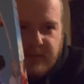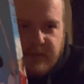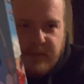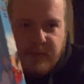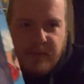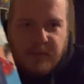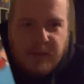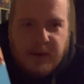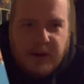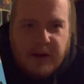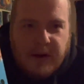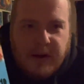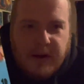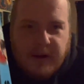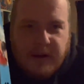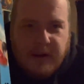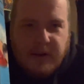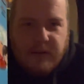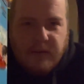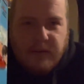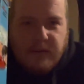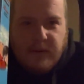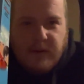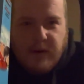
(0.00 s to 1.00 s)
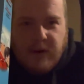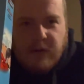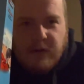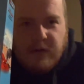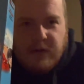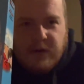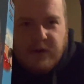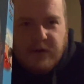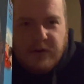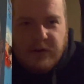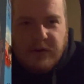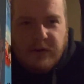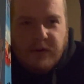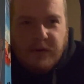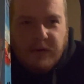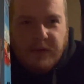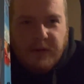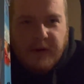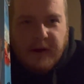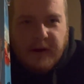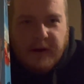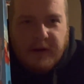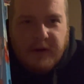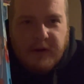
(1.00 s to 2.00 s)
plane over to
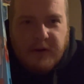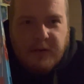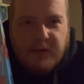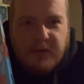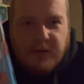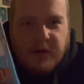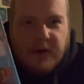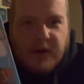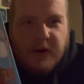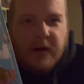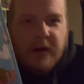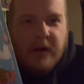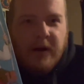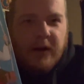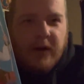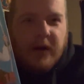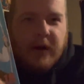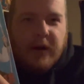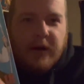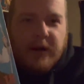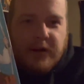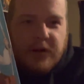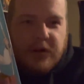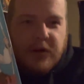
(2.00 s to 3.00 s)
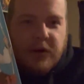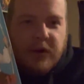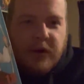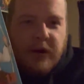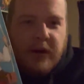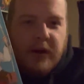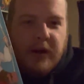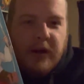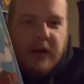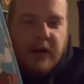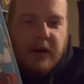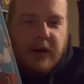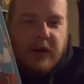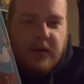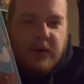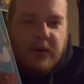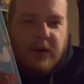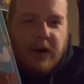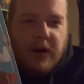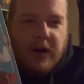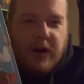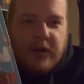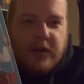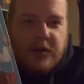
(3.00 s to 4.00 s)
Vancouver. Okay, so
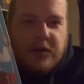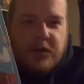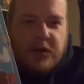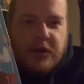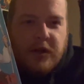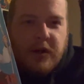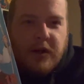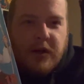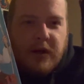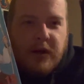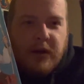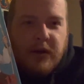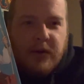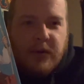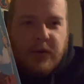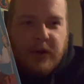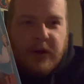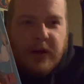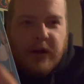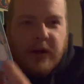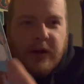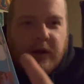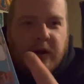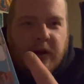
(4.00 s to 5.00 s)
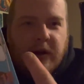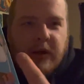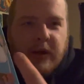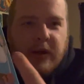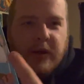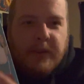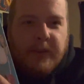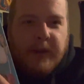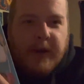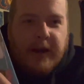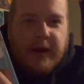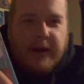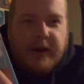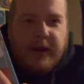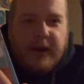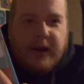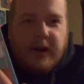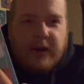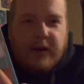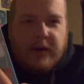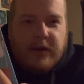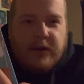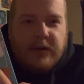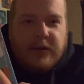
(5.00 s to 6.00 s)
Inuyasha, well, the main
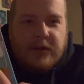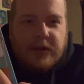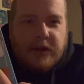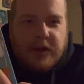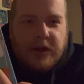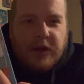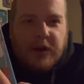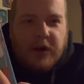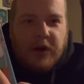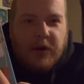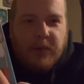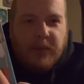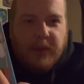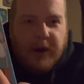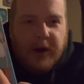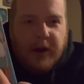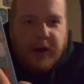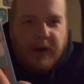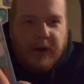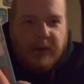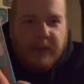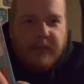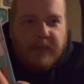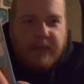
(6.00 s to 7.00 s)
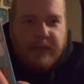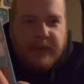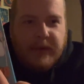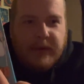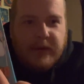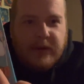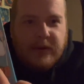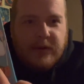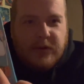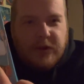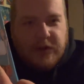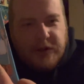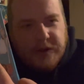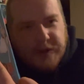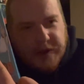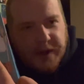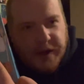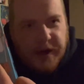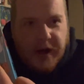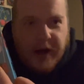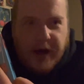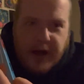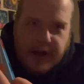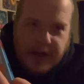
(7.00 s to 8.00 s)
character is Kagome. She's
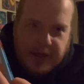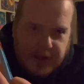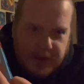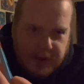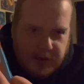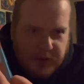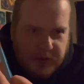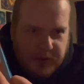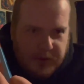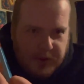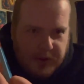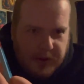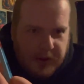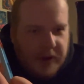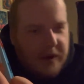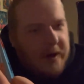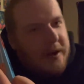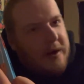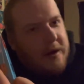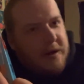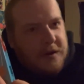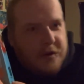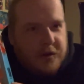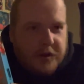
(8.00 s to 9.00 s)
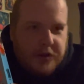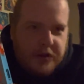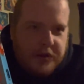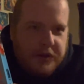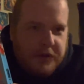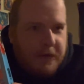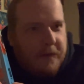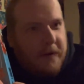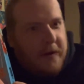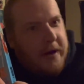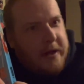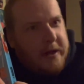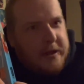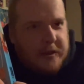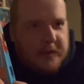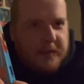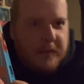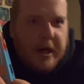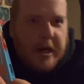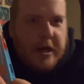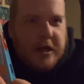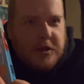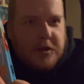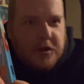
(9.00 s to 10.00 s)
a high schooler. She finds a
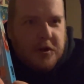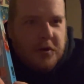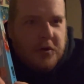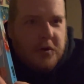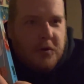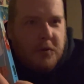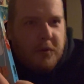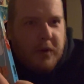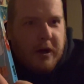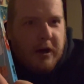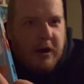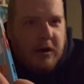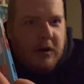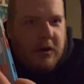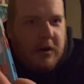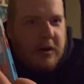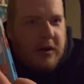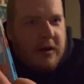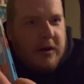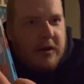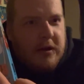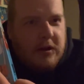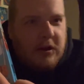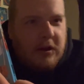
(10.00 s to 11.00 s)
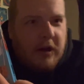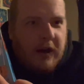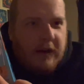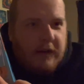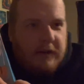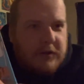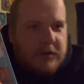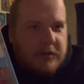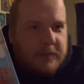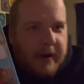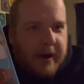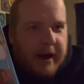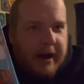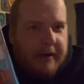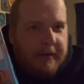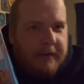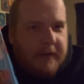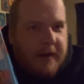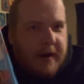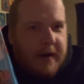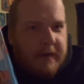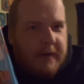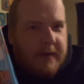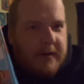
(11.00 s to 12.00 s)
magical well, travels back
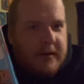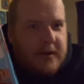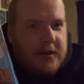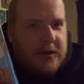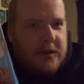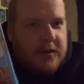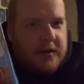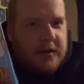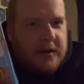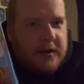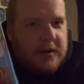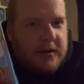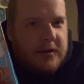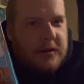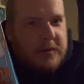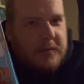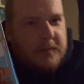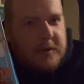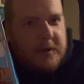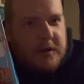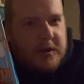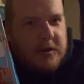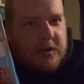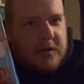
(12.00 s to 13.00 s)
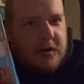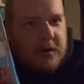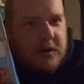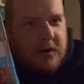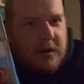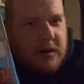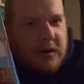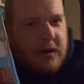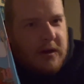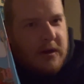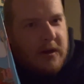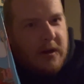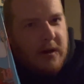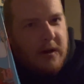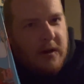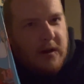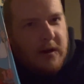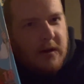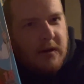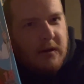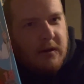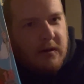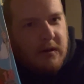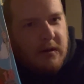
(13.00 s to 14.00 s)
500 years, meets her
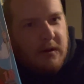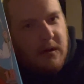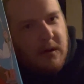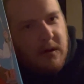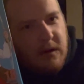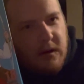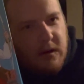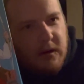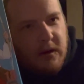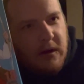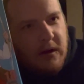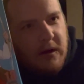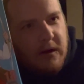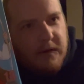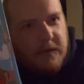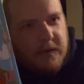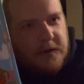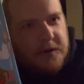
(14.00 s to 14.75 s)
love